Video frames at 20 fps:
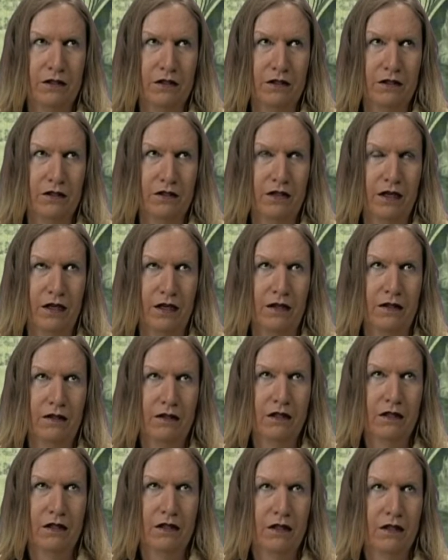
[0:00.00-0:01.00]
And
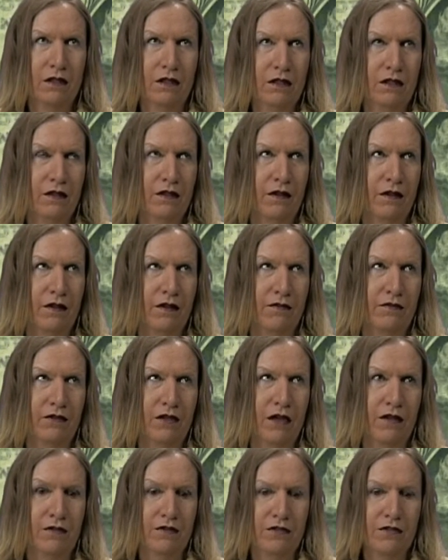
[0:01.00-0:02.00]
they've
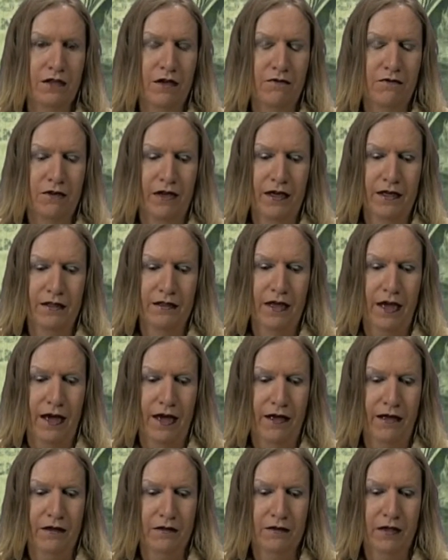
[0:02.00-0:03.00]
done stuff like
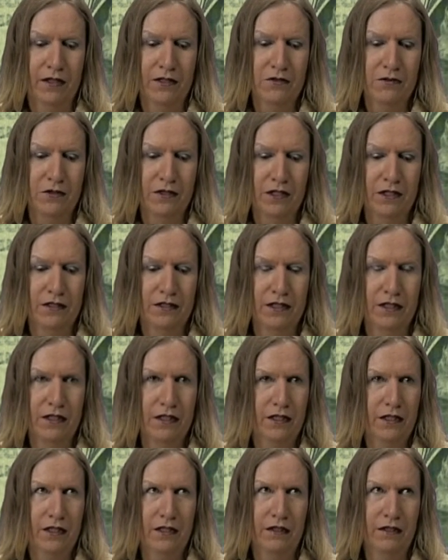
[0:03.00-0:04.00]
that. And that's what they did
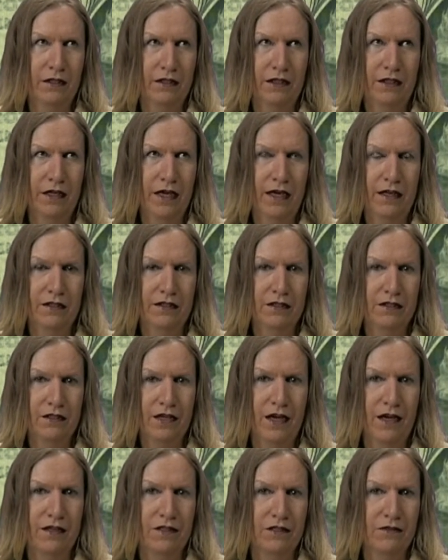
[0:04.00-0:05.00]
here in the United
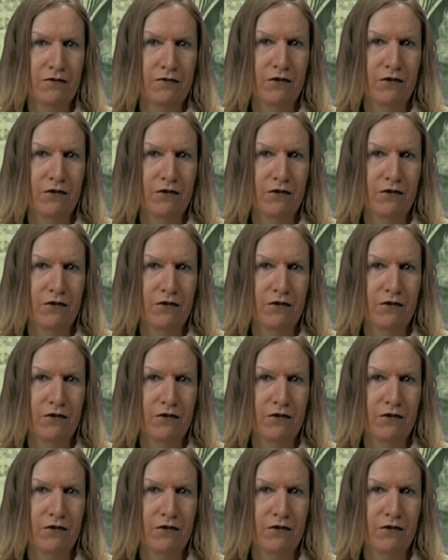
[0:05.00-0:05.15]
States.